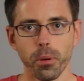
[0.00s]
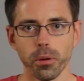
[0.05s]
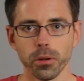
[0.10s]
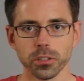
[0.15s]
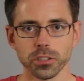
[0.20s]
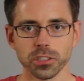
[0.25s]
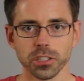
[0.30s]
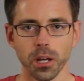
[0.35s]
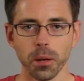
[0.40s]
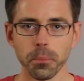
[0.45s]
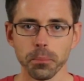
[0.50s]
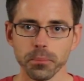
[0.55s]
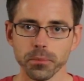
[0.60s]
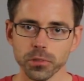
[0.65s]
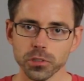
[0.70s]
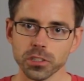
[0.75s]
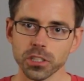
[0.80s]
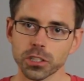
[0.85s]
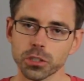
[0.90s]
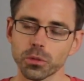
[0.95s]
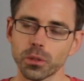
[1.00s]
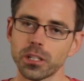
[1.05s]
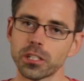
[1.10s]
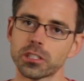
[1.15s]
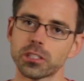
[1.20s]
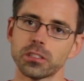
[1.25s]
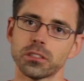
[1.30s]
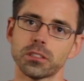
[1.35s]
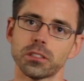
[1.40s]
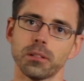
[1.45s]
some
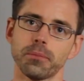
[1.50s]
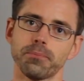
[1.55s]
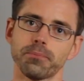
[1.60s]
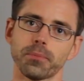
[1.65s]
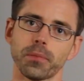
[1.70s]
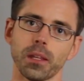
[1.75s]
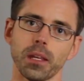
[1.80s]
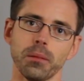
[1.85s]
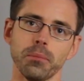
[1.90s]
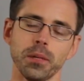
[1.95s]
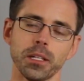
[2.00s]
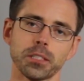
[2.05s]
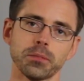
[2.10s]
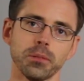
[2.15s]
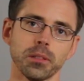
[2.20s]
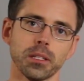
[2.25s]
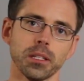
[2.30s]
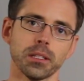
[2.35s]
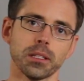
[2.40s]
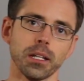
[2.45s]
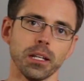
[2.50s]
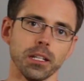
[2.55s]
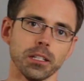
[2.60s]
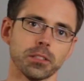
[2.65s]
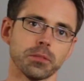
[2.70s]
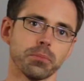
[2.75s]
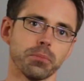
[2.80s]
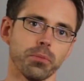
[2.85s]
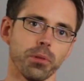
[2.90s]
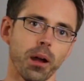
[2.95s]
situations, it makes me think that
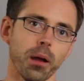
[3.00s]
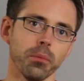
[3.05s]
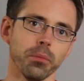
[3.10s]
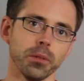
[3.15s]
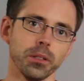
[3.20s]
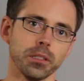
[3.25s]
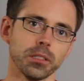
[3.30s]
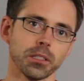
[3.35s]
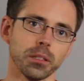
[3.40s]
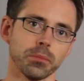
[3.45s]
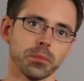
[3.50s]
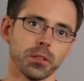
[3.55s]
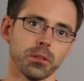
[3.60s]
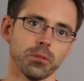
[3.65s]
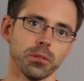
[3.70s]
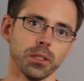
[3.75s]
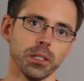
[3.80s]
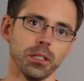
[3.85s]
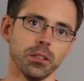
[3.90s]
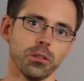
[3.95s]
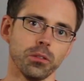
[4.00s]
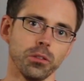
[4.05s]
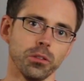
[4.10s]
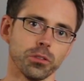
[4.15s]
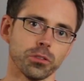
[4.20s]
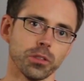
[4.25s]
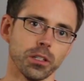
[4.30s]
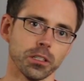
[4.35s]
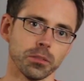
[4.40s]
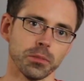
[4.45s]
it's probably something related to your
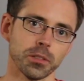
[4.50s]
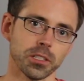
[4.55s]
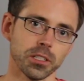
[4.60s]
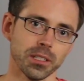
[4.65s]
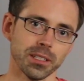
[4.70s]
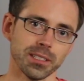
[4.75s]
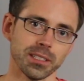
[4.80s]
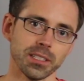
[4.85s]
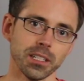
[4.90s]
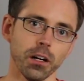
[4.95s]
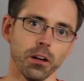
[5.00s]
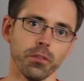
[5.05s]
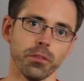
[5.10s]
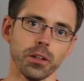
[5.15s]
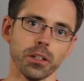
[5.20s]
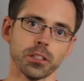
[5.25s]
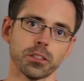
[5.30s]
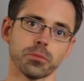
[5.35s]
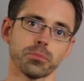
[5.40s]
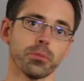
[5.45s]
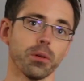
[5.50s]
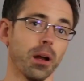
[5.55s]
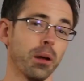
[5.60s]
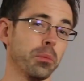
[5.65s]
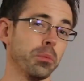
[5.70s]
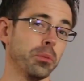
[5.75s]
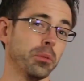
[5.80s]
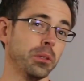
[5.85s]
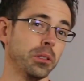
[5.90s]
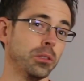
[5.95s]
transmission itself, and it's
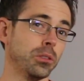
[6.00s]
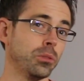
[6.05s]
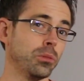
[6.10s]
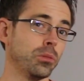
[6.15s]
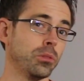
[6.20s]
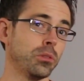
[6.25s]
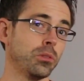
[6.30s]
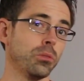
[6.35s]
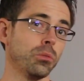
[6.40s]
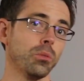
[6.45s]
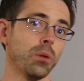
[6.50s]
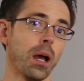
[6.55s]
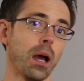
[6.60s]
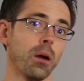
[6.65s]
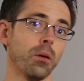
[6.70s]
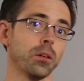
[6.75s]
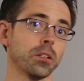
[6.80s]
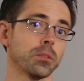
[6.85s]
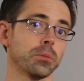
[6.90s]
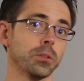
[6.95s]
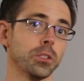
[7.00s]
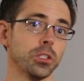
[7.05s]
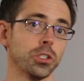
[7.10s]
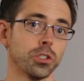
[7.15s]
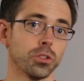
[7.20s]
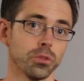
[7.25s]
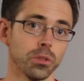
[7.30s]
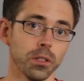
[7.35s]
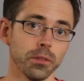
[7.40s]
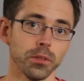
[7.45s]
probably due to how it's been
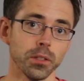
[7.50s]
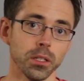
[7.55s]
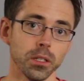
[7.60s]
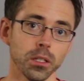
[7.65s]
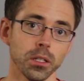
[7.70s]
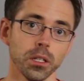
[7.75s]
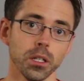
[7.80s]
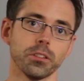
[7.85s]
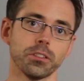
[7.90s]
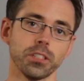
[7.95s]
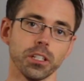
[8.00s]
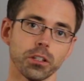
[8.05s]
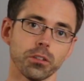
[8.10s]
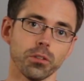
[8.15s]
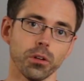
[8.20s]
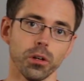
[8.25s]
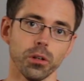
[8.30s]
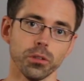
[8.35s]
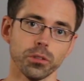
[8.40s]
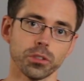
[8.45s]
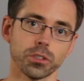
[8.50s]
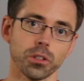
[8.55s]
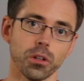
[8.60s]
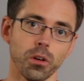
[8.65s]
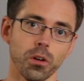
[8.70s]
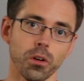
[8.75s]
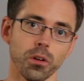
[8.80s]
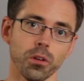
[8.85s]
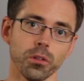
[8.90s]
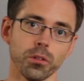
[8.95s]
driven. Synchros
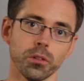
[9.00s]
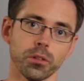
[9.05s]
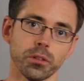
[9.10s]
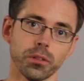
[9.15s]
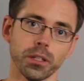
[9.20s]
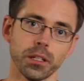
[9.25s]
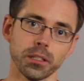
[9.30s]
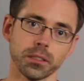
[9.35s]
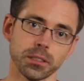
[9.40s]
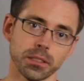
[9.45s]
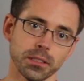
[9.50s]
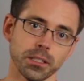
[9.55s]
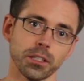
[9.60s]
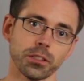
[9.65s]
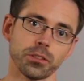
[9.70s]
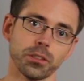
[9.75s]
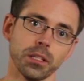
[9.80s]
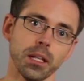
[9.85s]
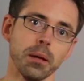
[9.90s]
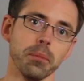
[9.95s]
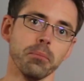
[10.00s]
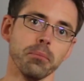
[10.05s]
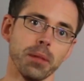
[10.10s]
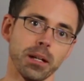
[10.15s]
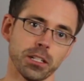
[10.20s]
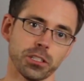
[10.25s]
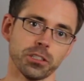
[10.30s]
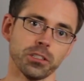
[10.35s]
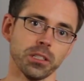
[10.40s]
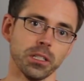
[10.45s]
are things essentially that
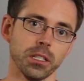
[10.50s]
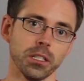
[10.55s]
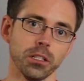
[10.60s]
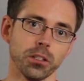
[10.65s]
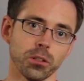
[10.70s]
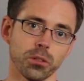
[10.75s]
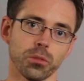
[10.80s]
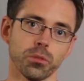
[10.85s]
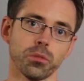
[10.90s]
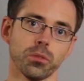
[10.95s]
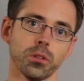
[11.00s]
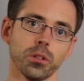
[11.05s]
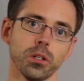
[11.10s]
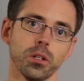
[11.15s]
mesh the gear